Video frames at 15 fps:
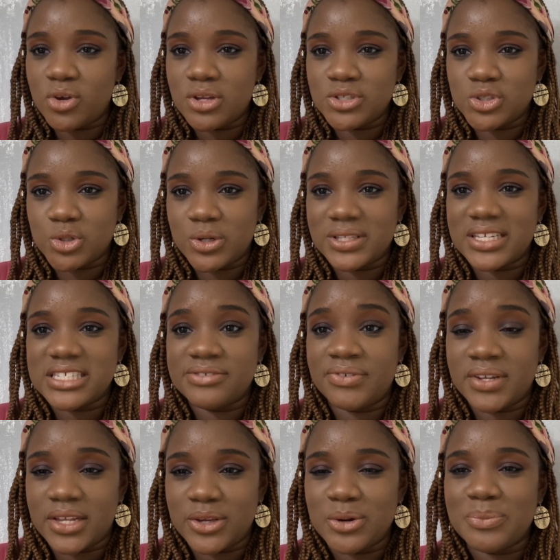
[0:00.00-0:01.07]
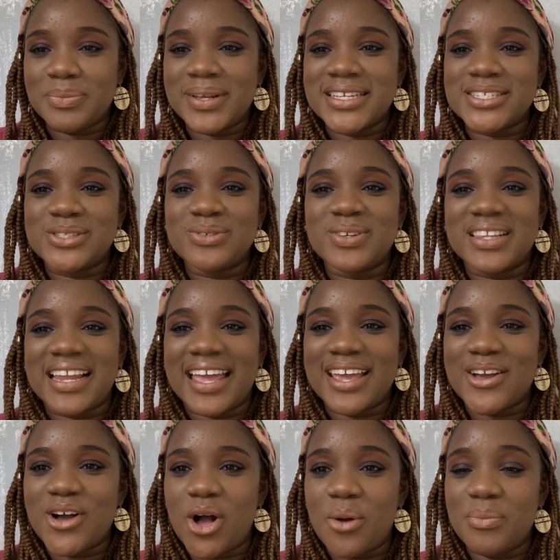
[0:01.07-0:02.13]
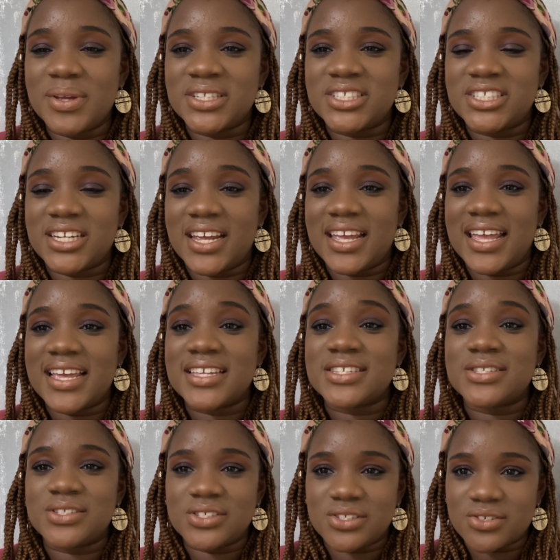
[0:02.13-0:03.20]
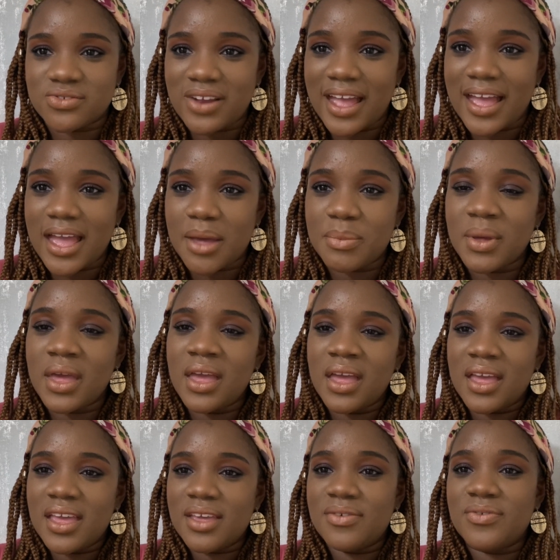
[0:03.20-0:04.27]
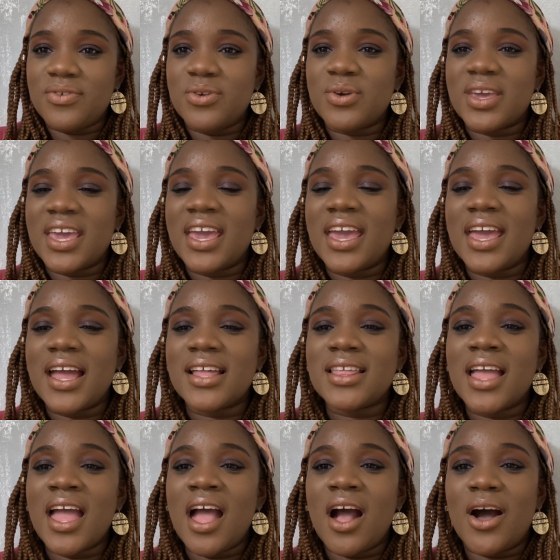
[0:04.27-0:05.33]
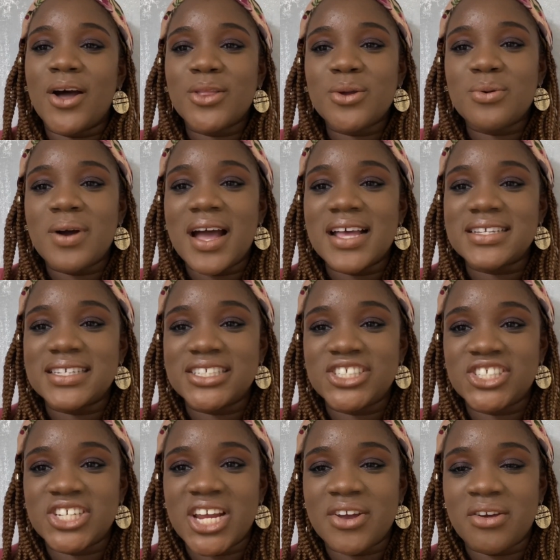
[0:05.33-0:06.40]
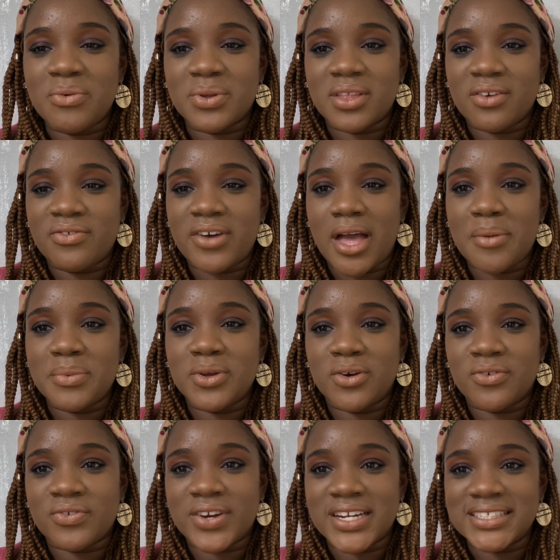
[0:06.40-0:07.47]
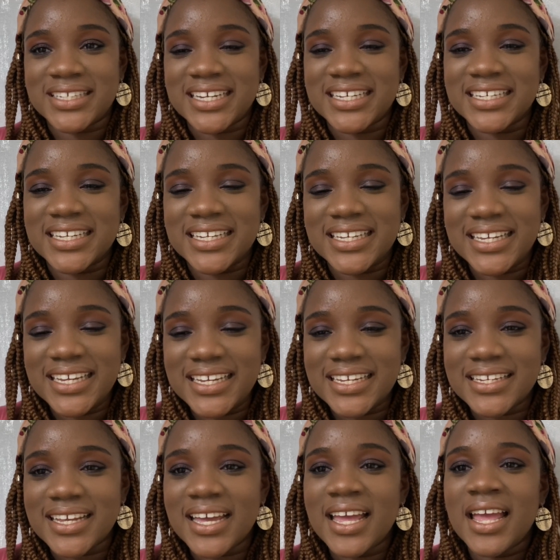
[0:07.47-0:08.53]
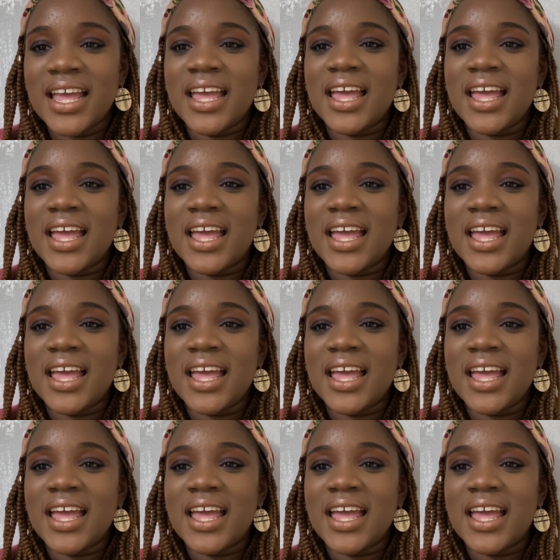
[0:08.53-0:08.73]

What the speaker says: enjoyed this video, please do like, comment, share, and subscribe if you can. Otherwise, share it with a family or friend in need.